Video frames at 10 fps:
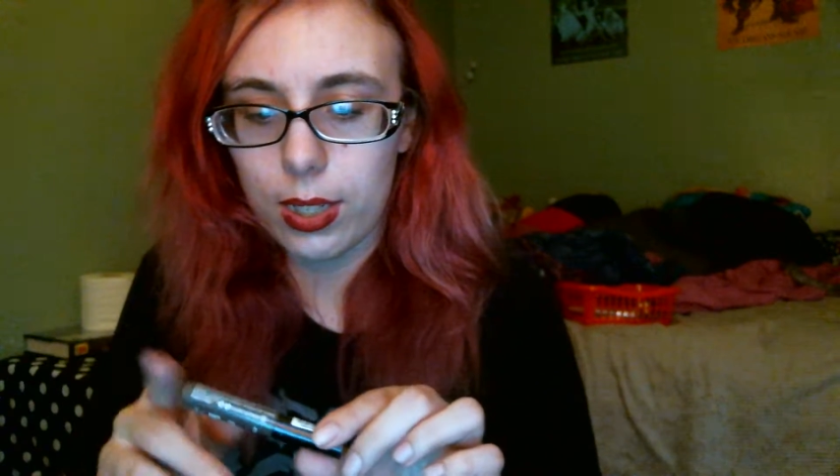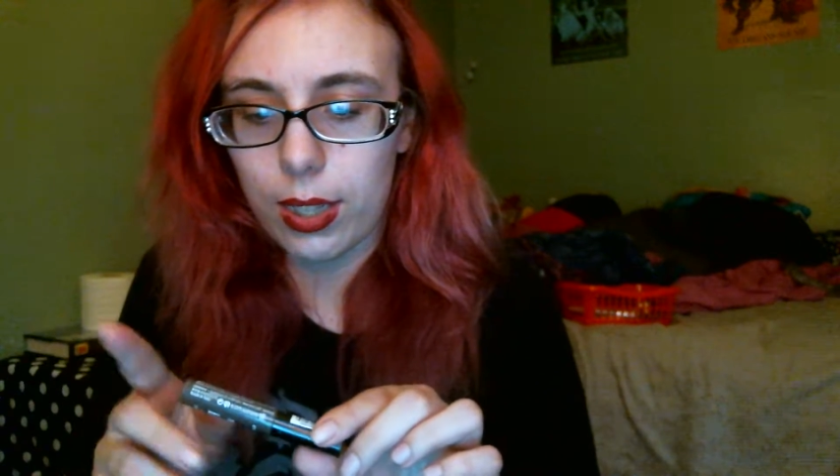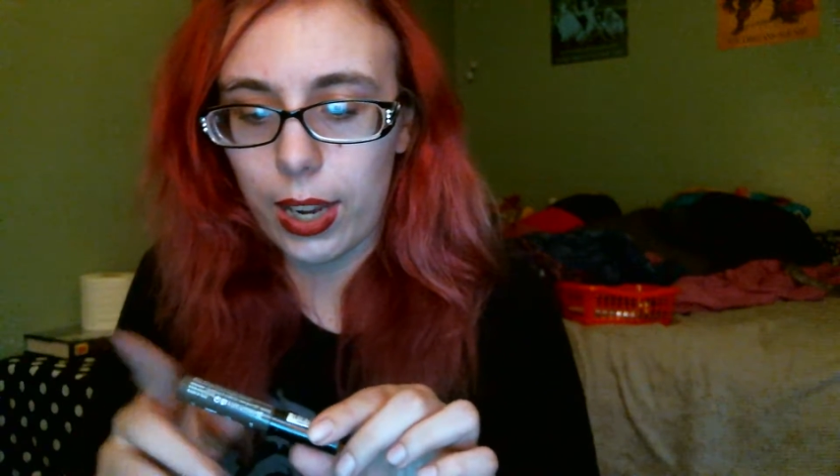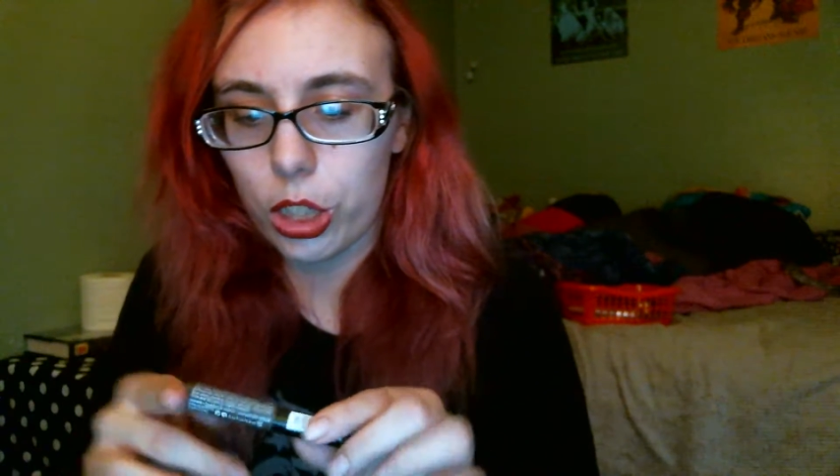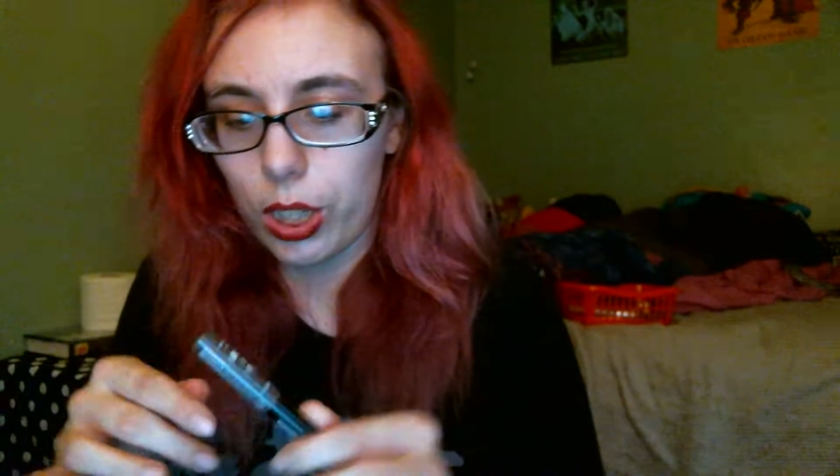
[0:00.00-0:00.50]
is
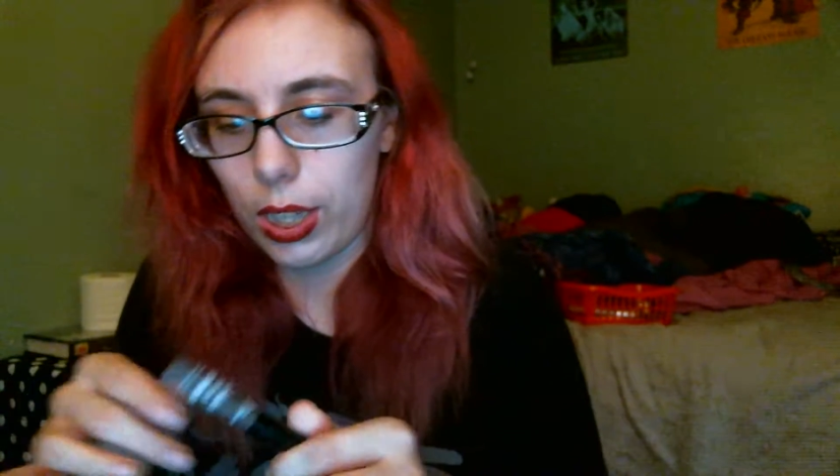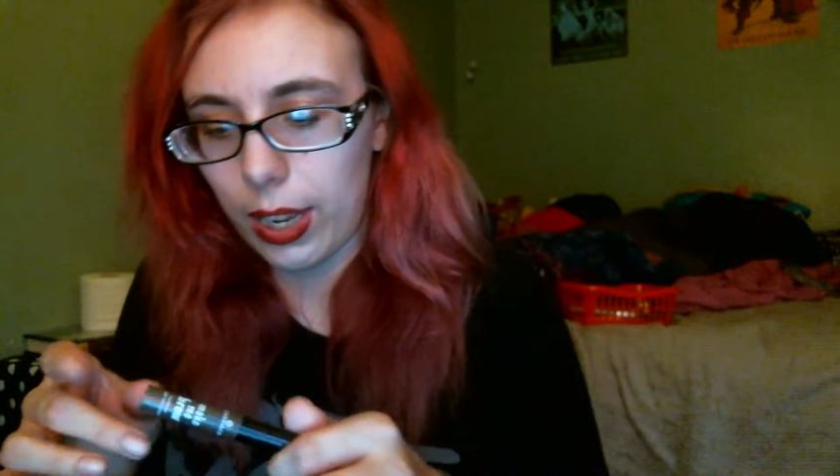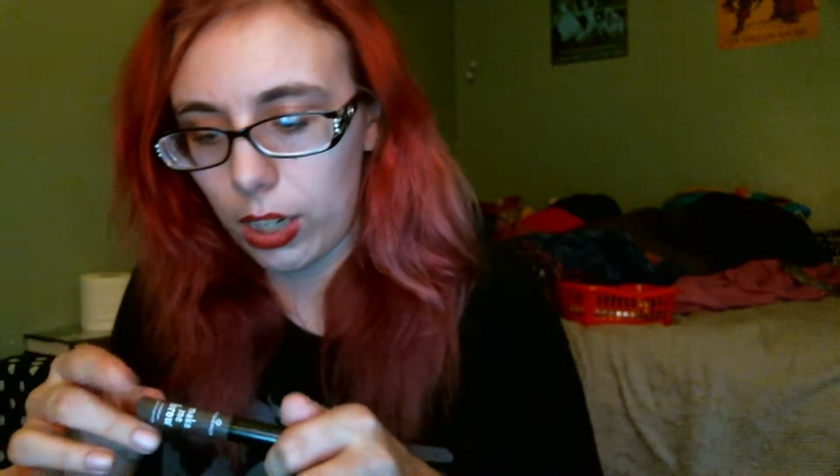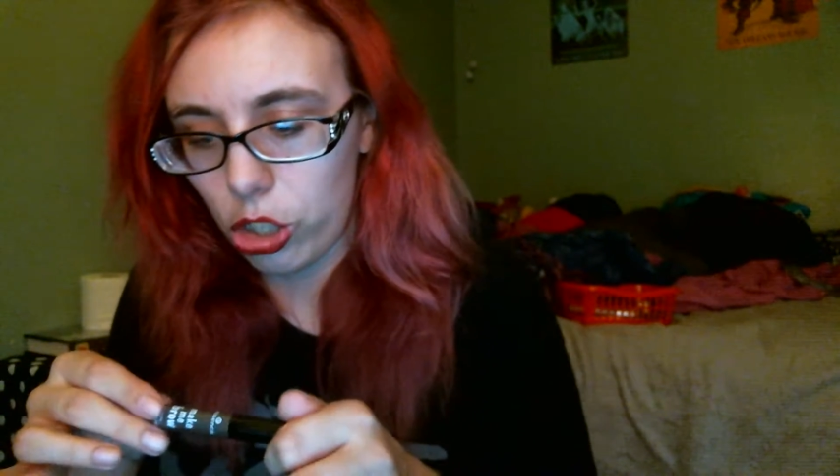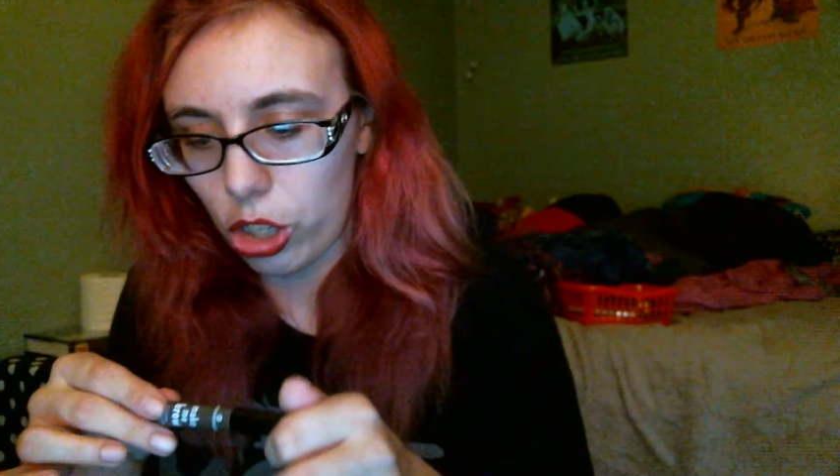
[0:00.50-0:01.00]
actually
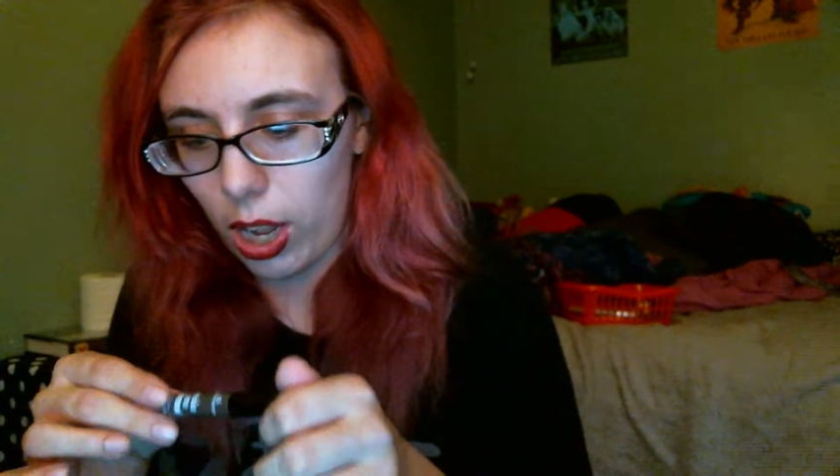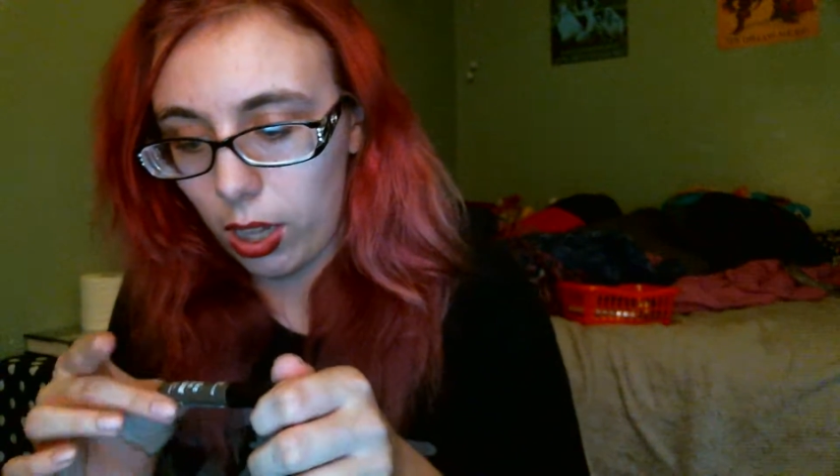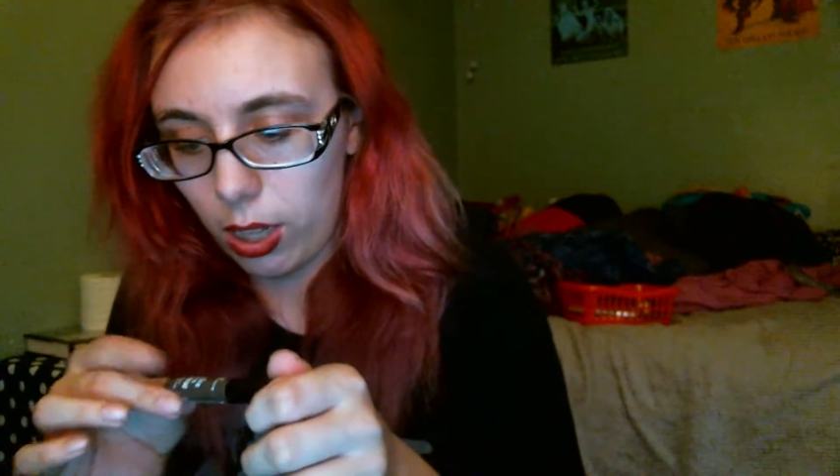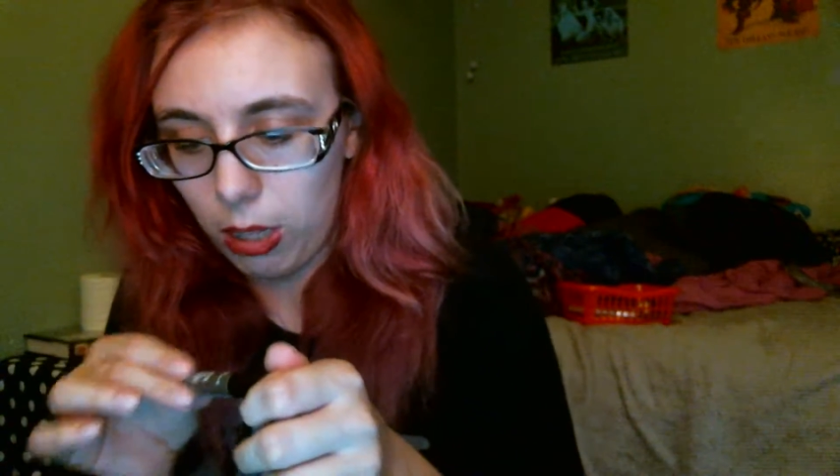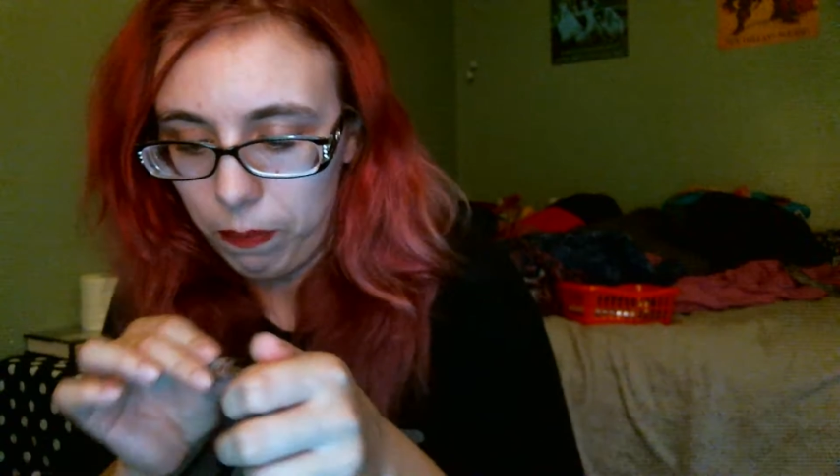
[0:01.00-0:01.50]
like a
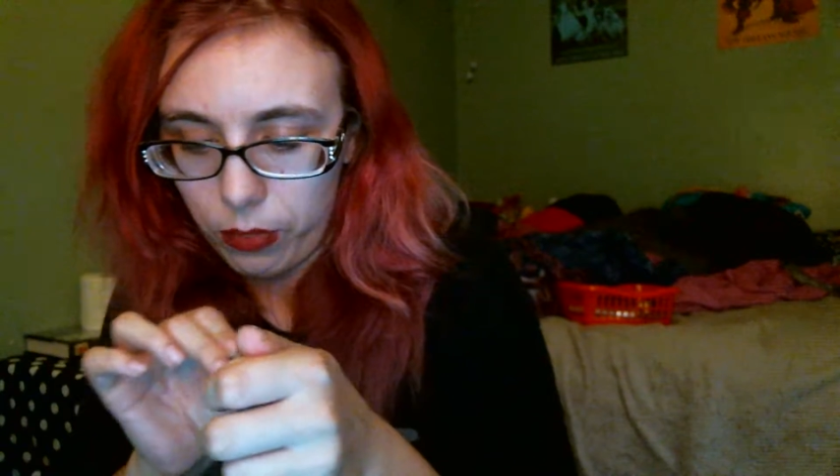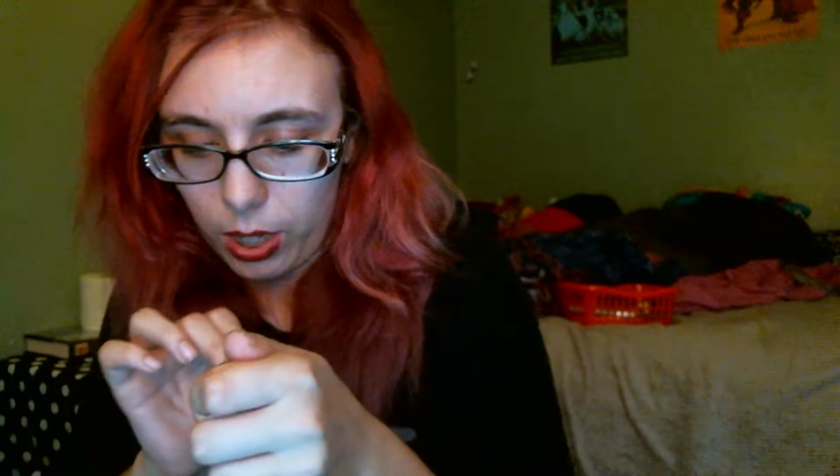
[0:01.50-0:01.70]
gel,